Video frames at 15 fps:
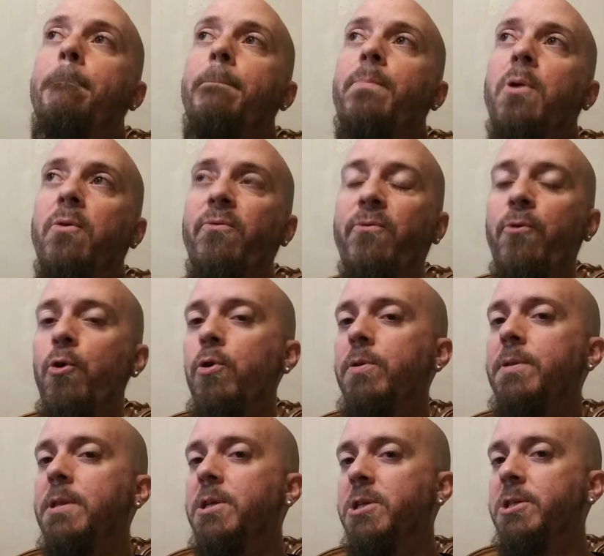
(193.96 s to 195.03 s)

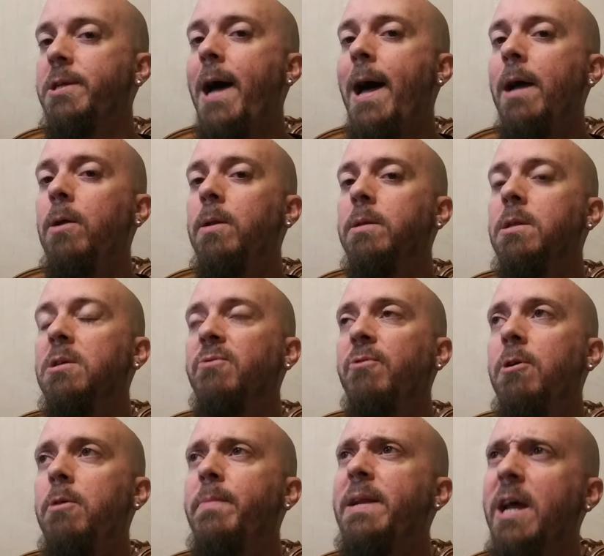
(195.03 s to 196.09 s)
preferred the style in this
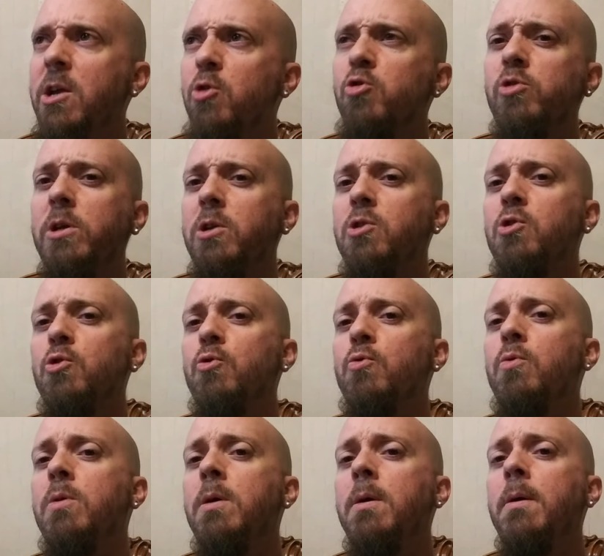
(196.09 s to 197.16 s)
film, and I usually
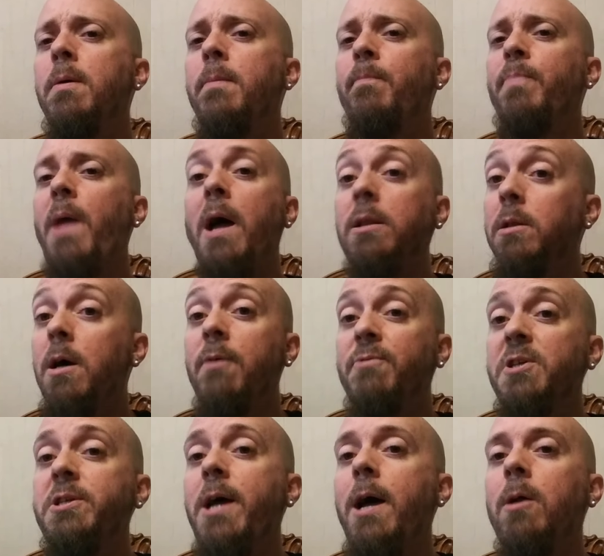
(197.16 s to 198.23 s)
do. I love
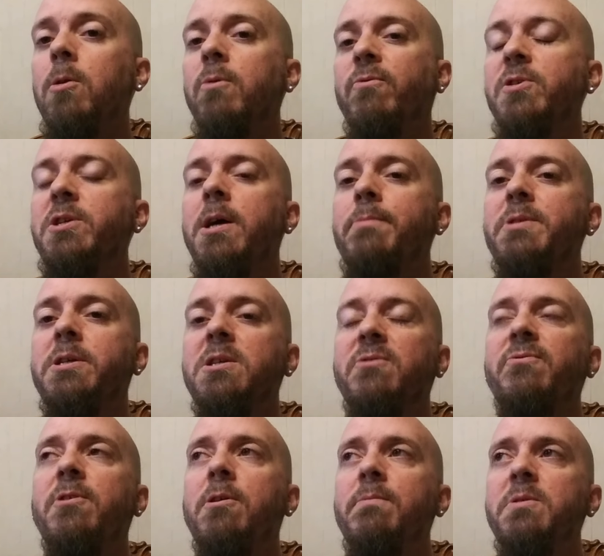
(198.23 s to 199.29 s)
style over substance
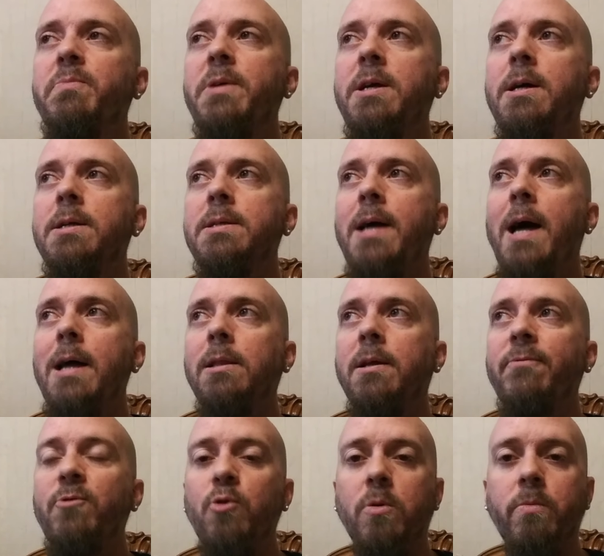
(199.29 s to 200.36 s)
films because I
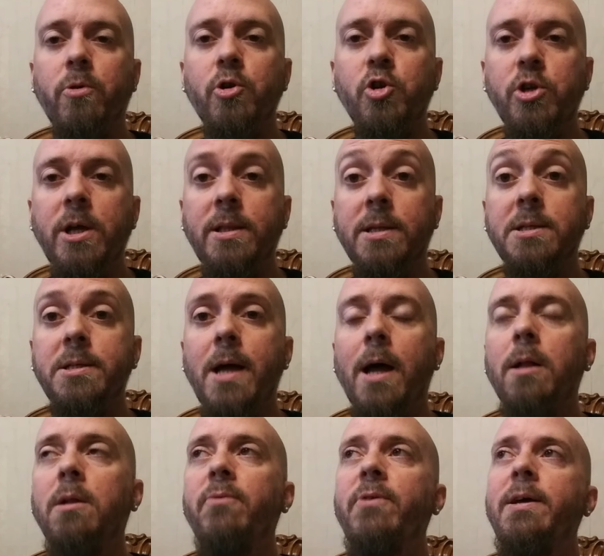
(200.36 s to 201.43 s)
love to appreciate the
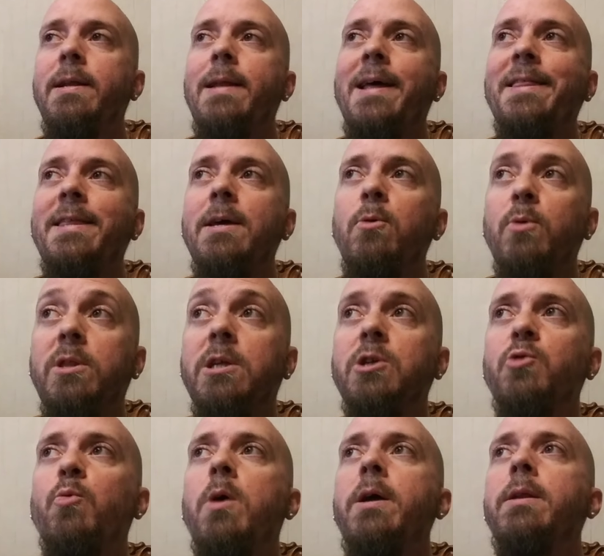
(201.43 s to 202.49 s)
style of it, and I think with
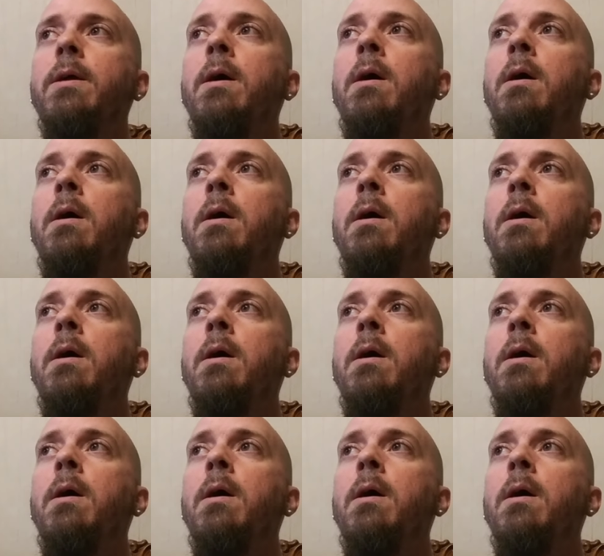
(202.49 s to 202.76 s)
this one,